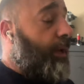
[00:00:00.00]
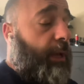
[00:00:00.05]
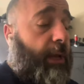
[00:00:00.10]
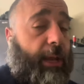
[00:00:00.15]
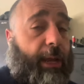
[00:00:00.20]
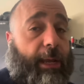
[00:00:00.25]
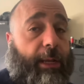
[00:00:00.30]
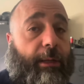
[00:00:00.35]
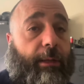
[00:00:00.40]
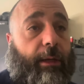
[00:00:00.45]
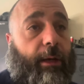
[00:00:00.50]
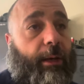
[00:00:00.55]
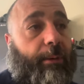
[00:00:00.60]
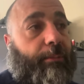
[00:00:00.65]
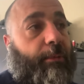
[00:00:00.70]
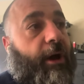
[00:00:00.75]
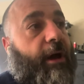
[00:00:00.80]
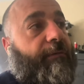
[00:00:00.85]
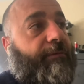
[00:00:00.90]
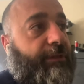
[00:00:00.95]
And um,
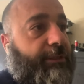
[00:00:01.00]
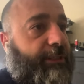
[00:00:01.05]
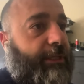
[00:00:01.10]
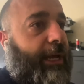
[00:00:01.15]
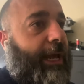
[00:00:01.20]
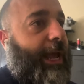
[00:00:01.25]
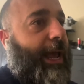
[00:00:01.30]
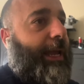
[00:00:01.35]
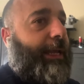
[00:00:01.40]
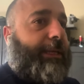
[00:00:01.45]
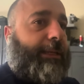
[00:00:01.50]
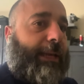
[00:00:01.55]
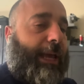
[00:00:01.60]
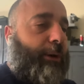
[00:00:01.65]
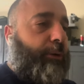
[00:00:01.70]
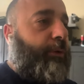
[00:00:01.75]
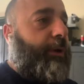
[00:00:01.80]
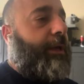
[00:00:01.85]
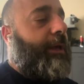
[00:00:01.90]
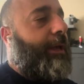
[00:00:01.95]
obviously, I, I
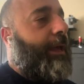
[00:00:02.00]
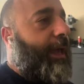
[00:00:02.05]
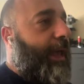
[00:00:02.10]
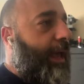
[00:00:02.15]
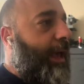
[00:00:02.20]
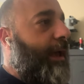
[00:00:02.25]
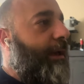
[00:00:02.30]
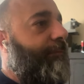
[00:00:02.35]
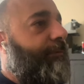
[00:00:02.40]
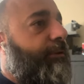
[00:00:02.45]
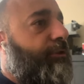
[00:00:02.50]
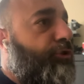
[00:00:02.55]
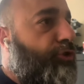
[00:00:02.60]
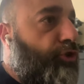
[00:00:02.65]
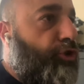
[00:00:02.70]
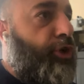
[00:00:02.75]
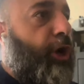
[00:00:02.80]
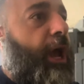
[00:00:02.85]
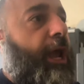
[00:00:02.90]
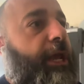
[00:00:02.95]
don't have a
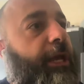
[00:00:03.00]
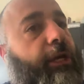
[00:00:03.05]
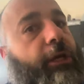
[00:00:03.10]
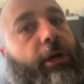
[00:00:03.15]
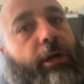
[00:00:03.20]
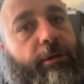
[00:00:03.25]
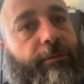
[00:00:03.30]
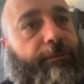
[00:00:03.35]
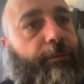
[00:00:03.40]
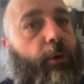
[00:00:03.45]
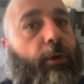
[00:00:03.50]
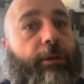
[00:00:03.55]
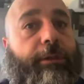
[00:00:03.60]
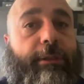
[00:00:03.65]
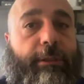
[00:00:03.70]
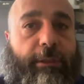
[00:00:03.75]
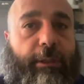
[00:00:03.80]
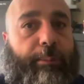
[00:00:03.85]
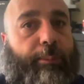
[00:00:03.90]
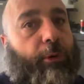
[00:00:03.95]
giant gun vault
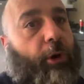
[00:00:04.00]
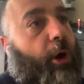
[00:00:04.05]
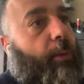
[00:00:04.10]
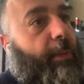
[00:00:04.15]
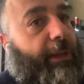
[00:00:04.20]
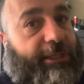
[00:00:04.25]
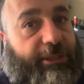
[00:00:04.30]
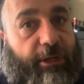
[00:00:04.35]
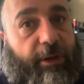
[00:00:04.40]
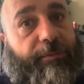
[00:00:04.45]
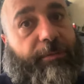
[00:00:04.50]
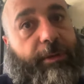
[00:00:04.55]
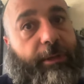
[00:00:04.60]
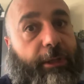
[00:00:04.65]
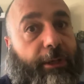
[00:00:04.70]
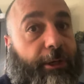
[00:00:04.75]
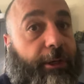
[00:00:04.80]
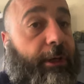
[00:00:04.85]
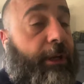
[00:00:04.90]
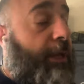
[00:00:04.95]
to put all my stuff in
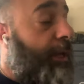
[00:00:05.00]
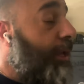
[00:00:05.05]
there.